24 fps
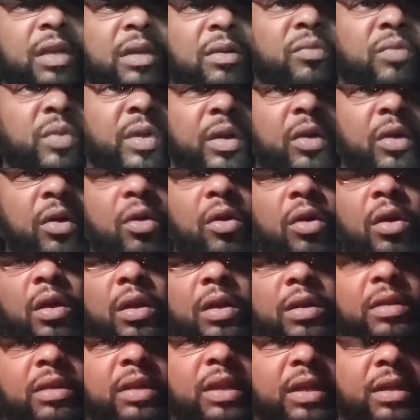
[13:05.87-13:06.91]
getting rid of all
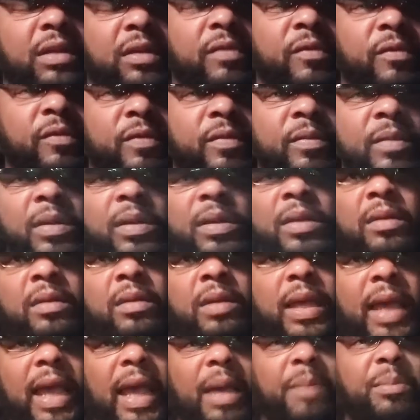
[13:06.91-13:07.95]
addictive
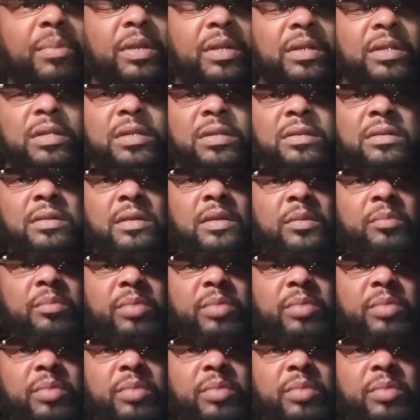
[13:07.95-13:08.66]
habits,